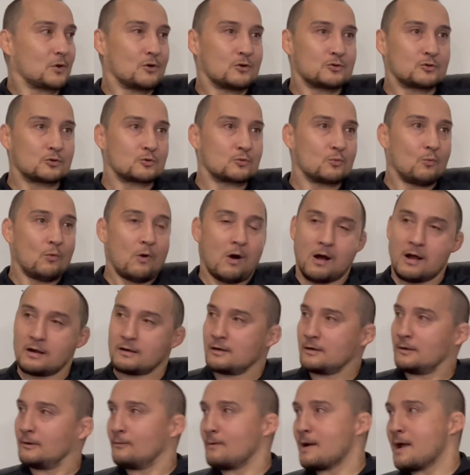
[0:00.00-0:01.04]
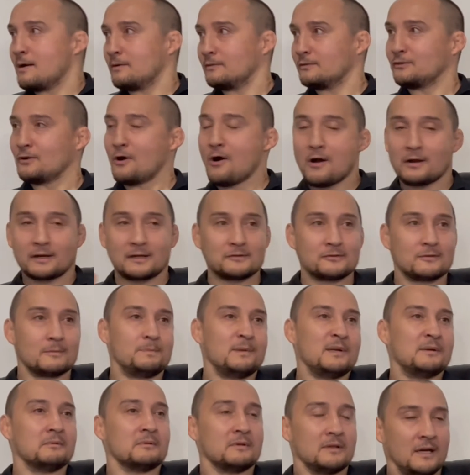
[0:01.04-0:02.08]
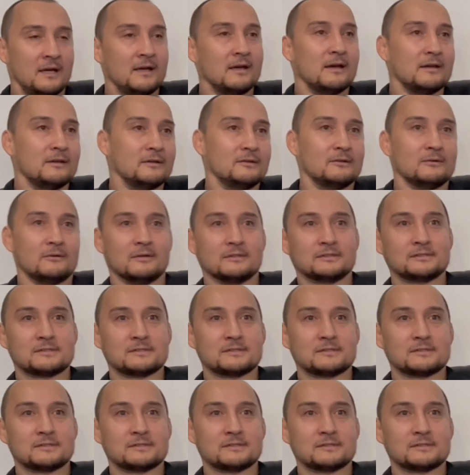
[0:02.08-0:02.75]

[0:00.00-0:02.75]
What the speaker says: just walking around, talking to people. Hey, how you doing?